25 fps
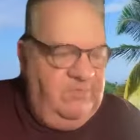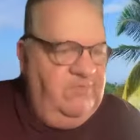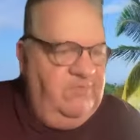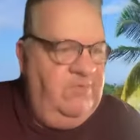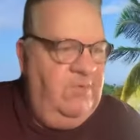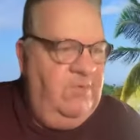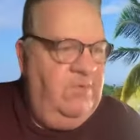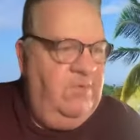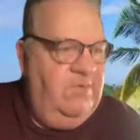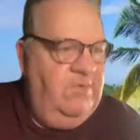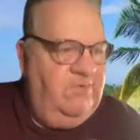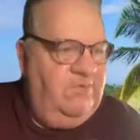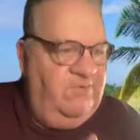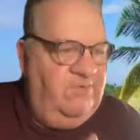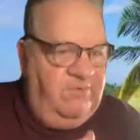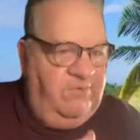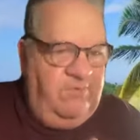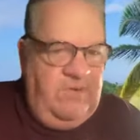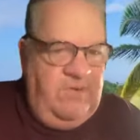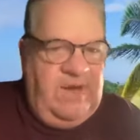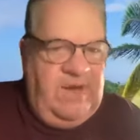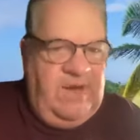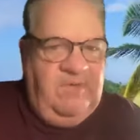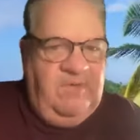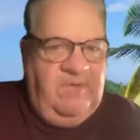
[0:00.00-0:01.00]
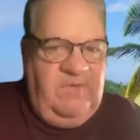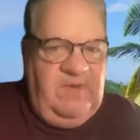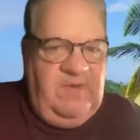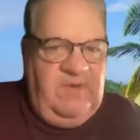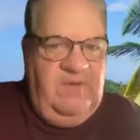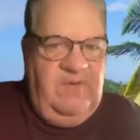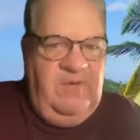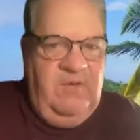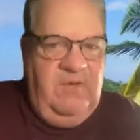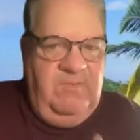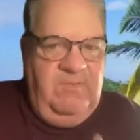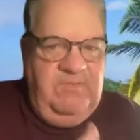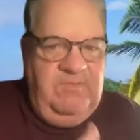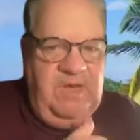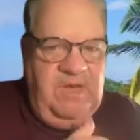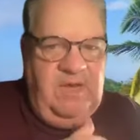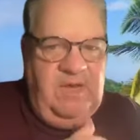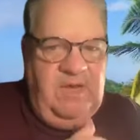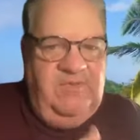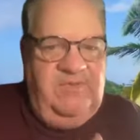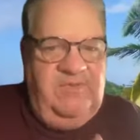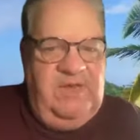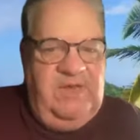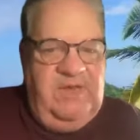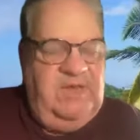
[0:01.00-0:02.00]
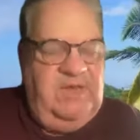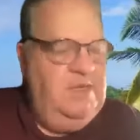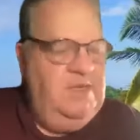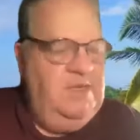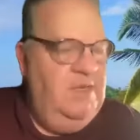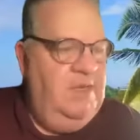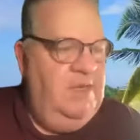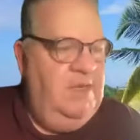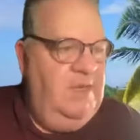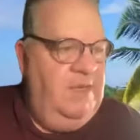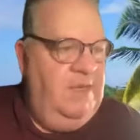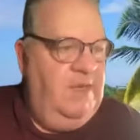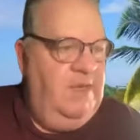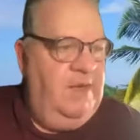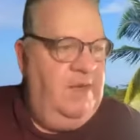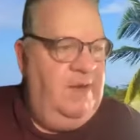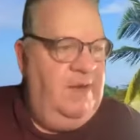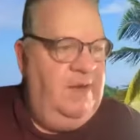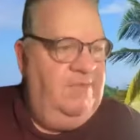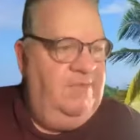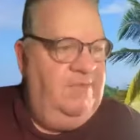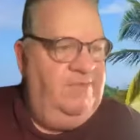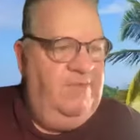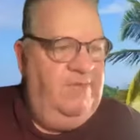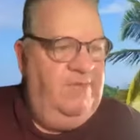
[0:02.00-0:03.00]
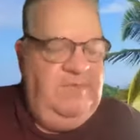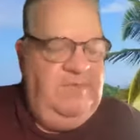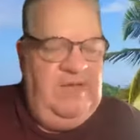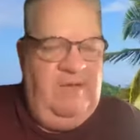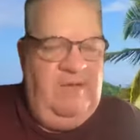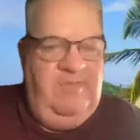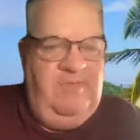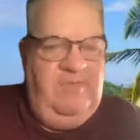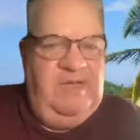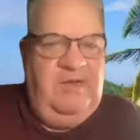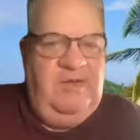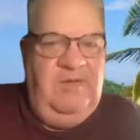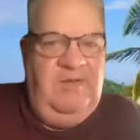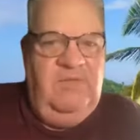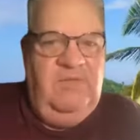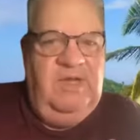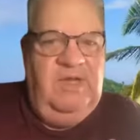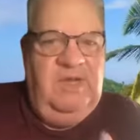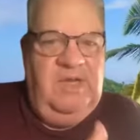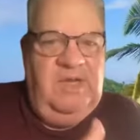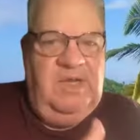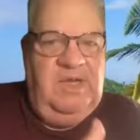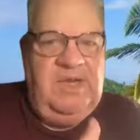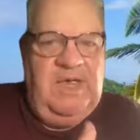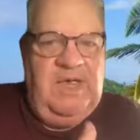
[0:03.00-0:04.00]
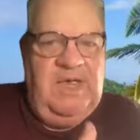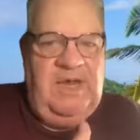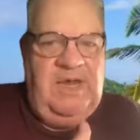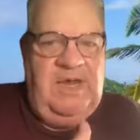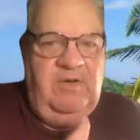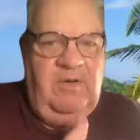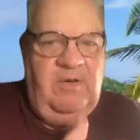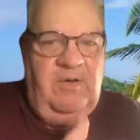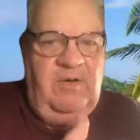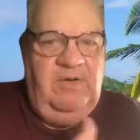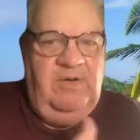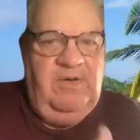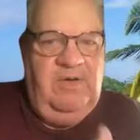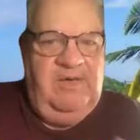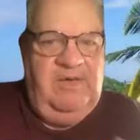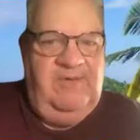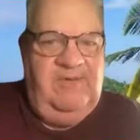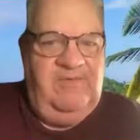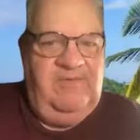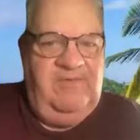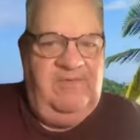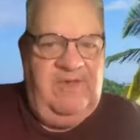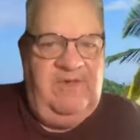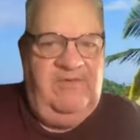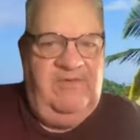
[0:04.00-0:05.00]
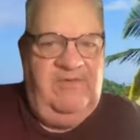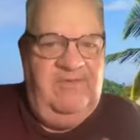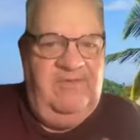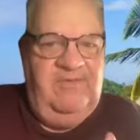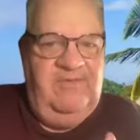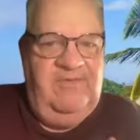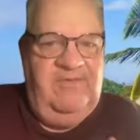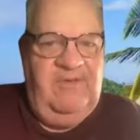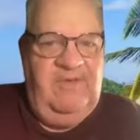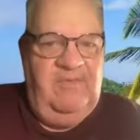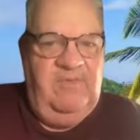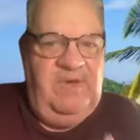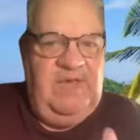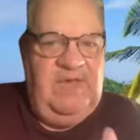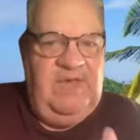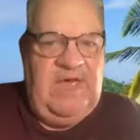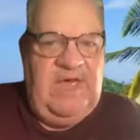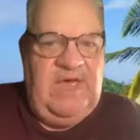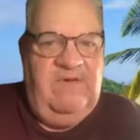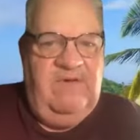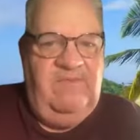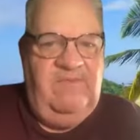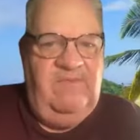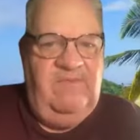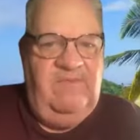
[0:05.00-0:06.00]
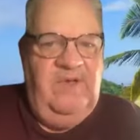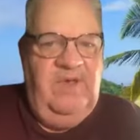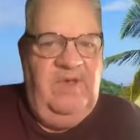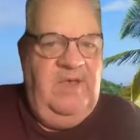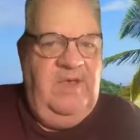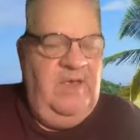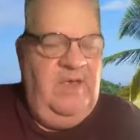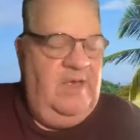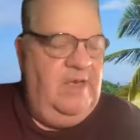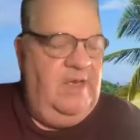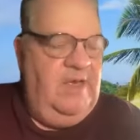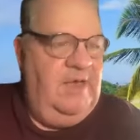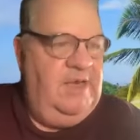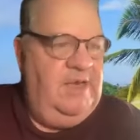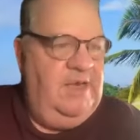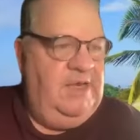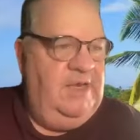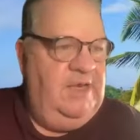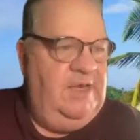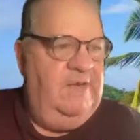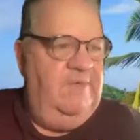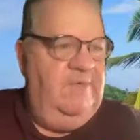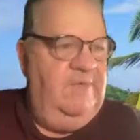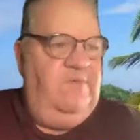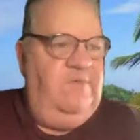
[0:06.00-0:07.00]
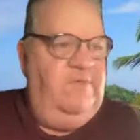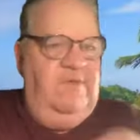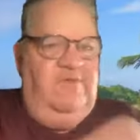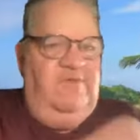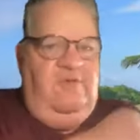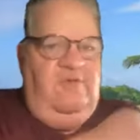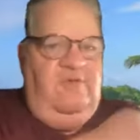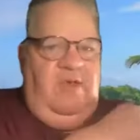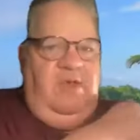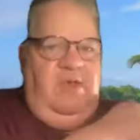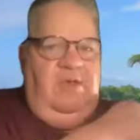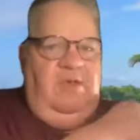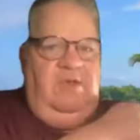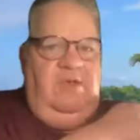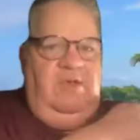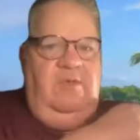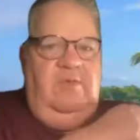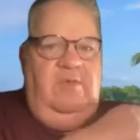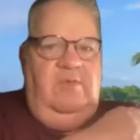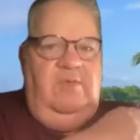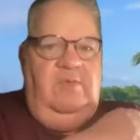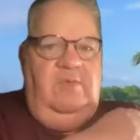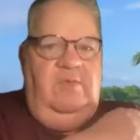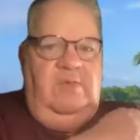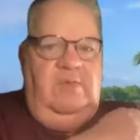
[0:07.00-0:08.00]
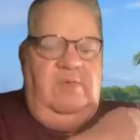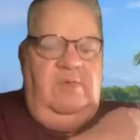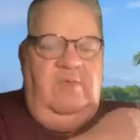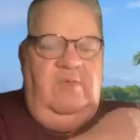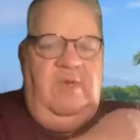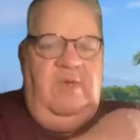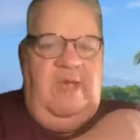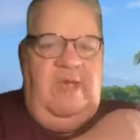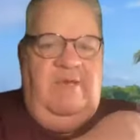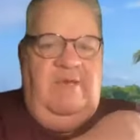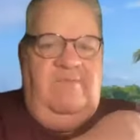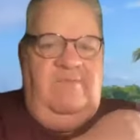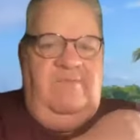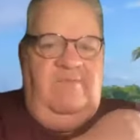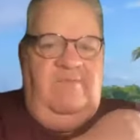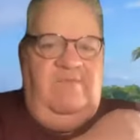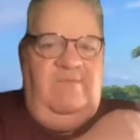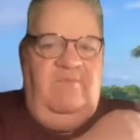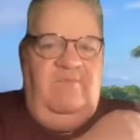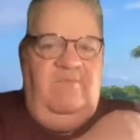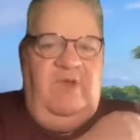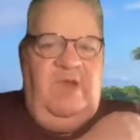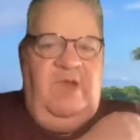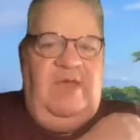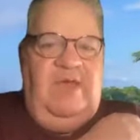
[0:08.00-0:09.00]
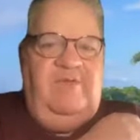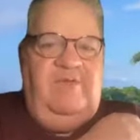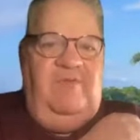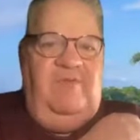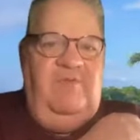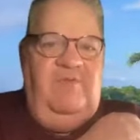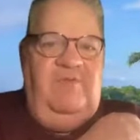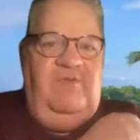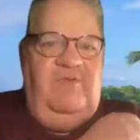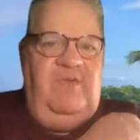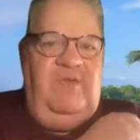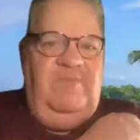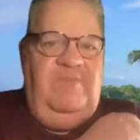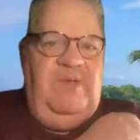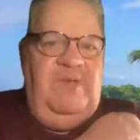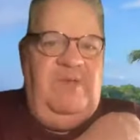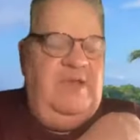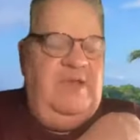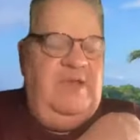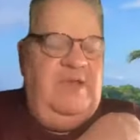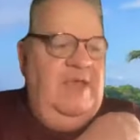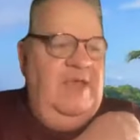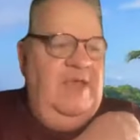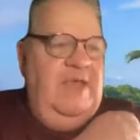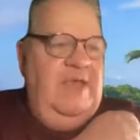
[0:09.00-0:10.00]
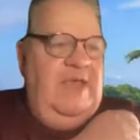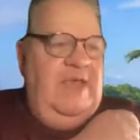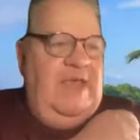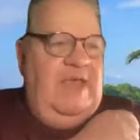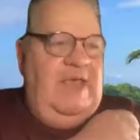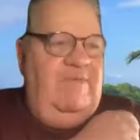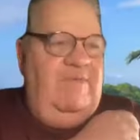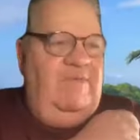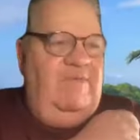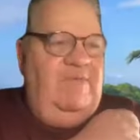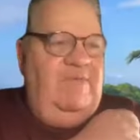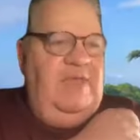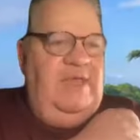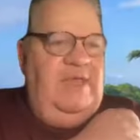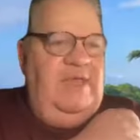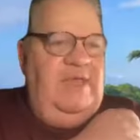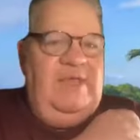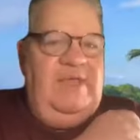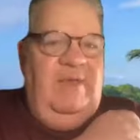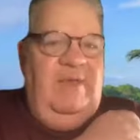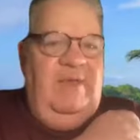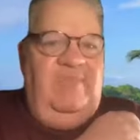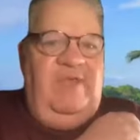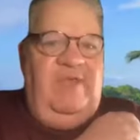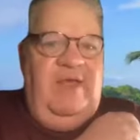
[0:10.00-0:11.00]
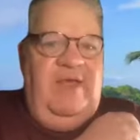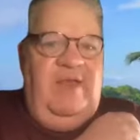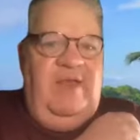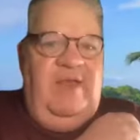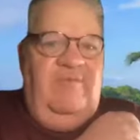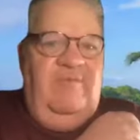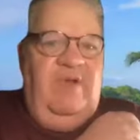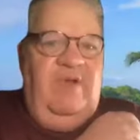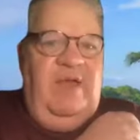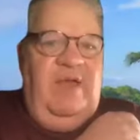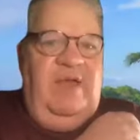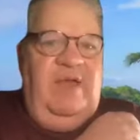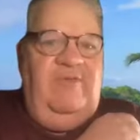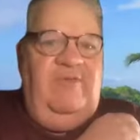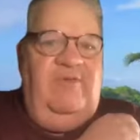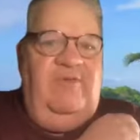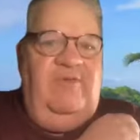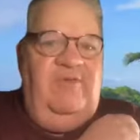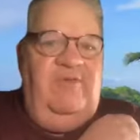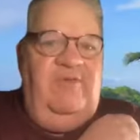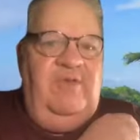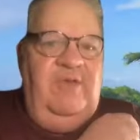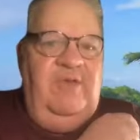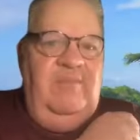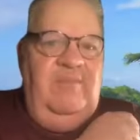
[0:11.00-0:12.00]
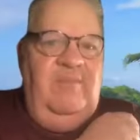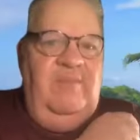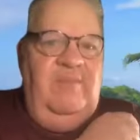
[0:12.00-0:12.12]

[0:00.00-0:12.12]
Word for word: your strength and your ability to be able to communicate on these sessions that we have in the future. You'll have relationship, and everything comes out of relationship.